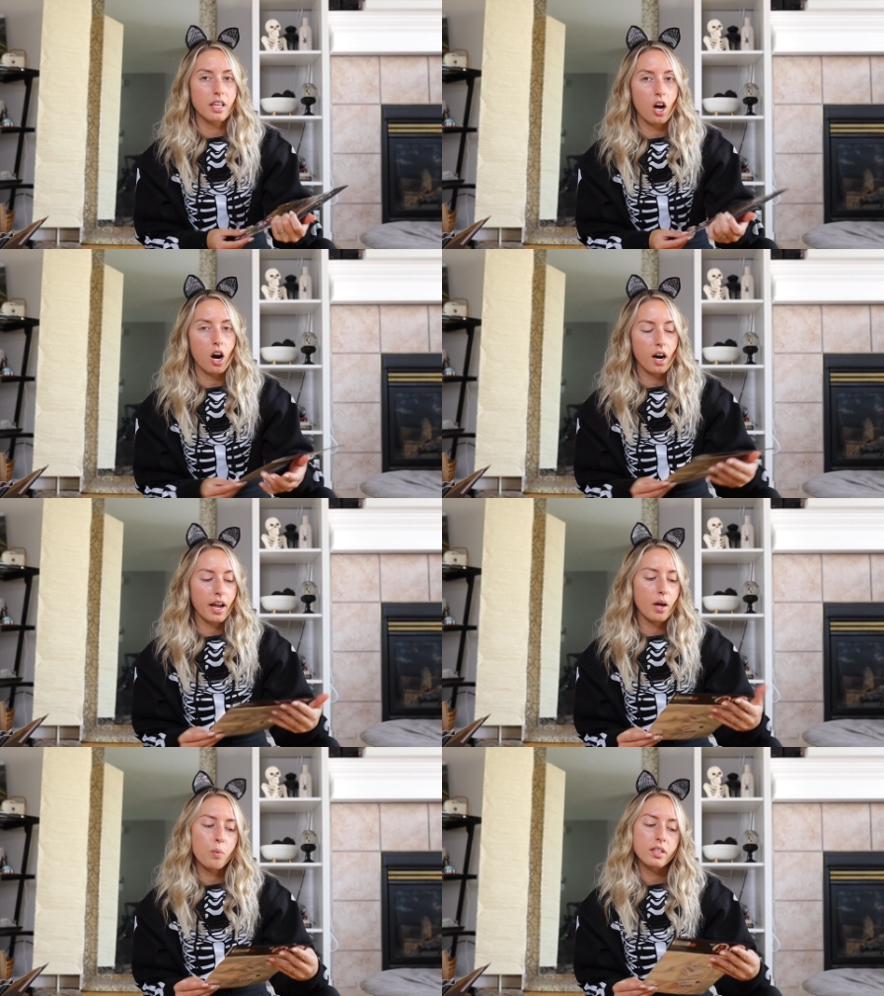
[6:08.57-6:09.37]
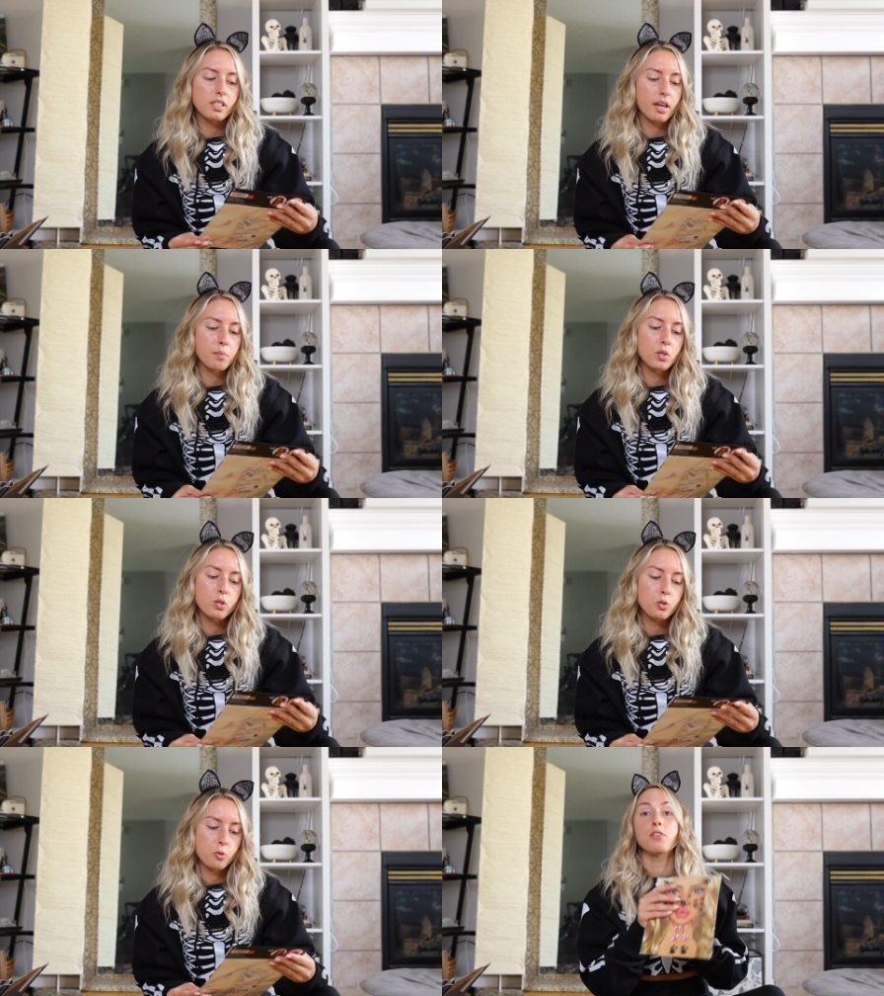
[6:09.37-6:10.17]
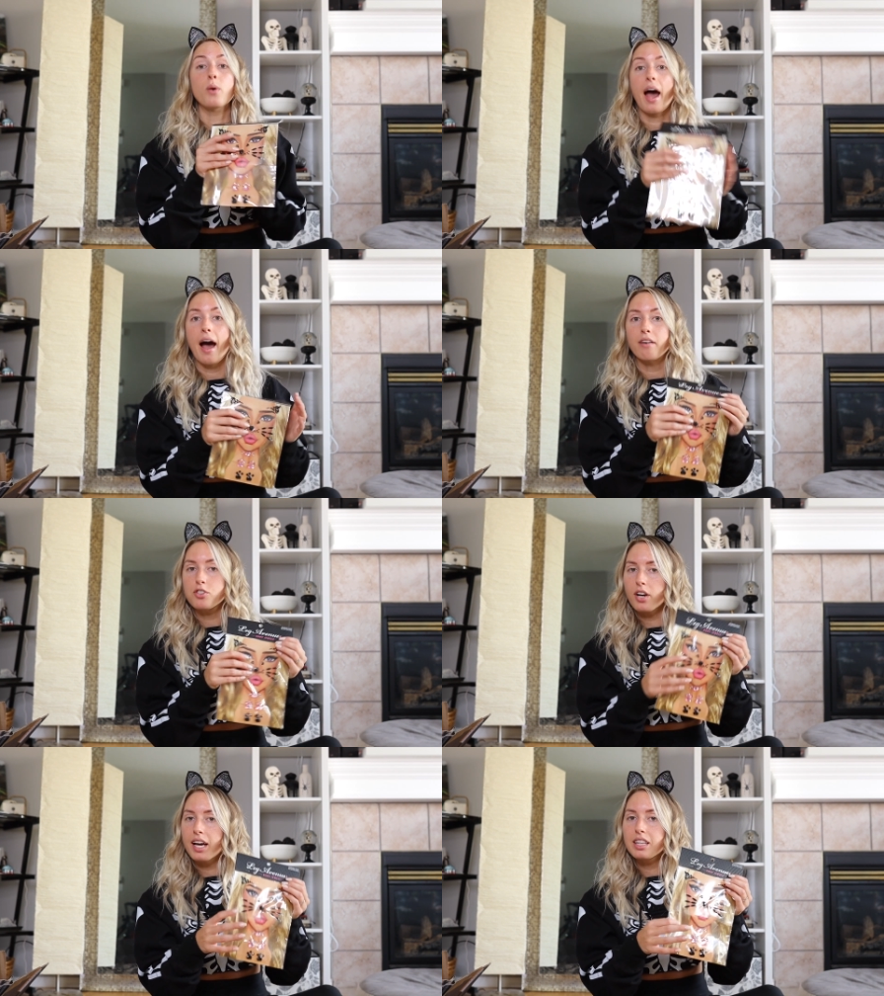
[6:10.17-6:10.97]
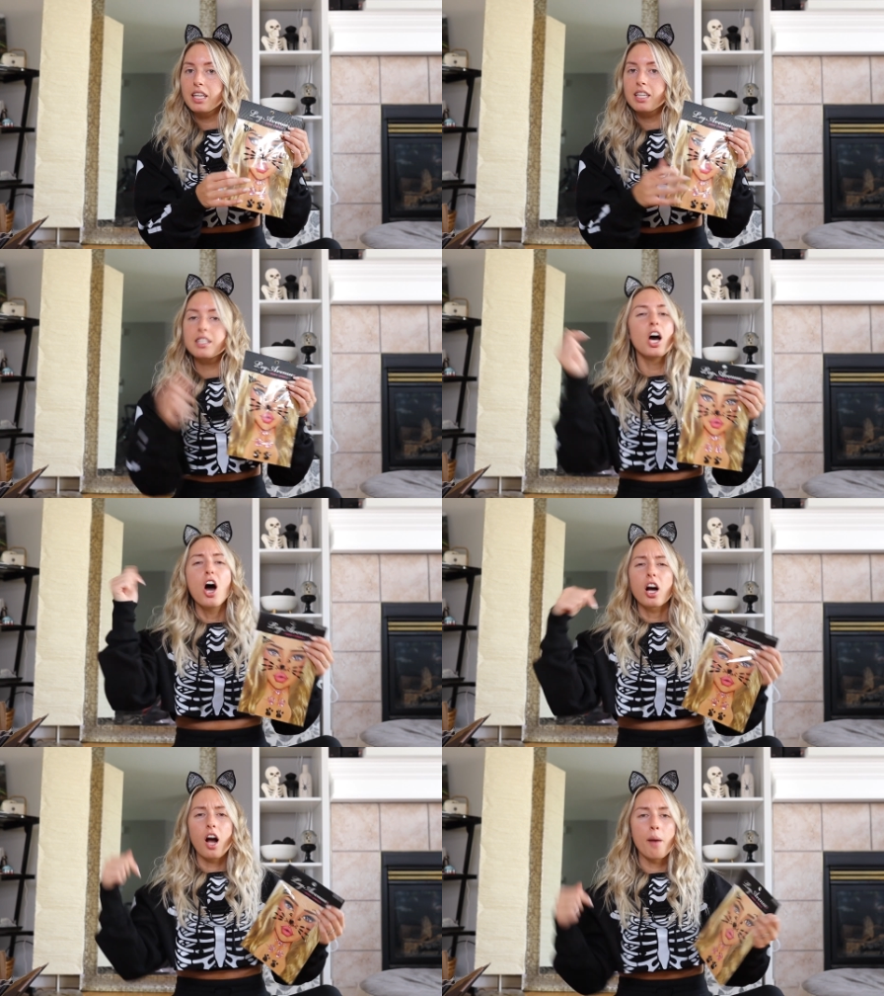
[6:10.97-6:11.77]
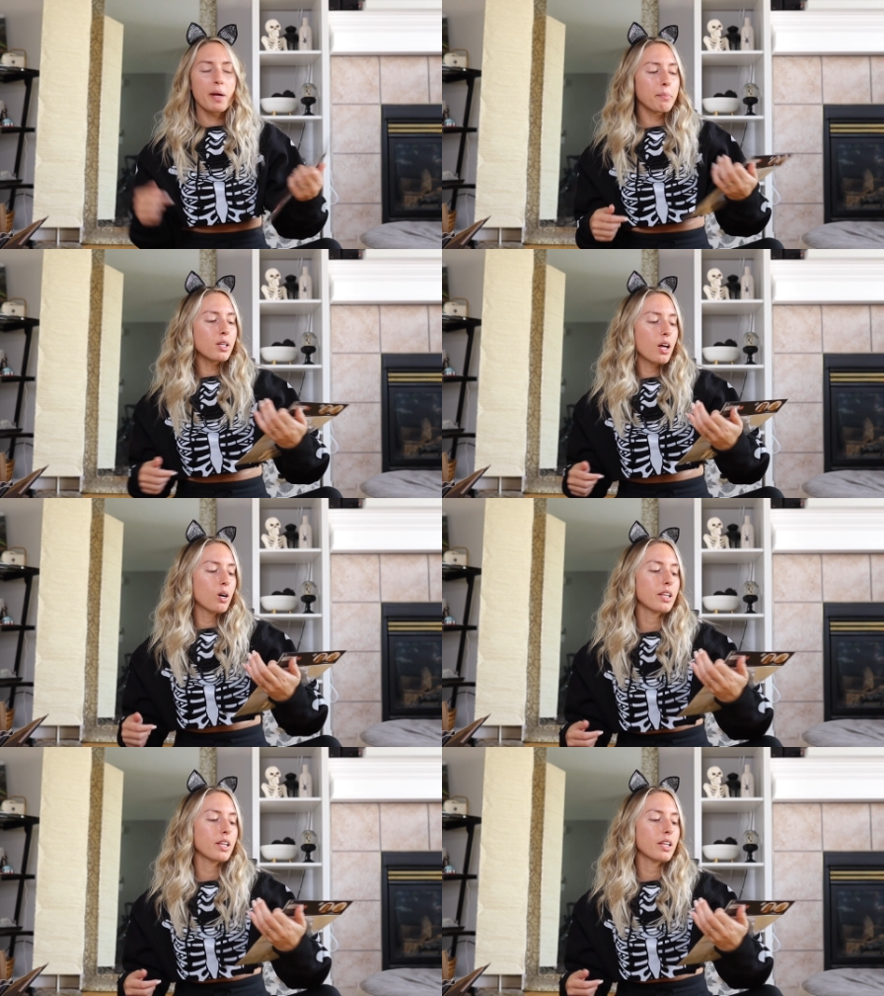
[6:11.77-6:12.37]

they are a one-time use. If you have tried these, comment below.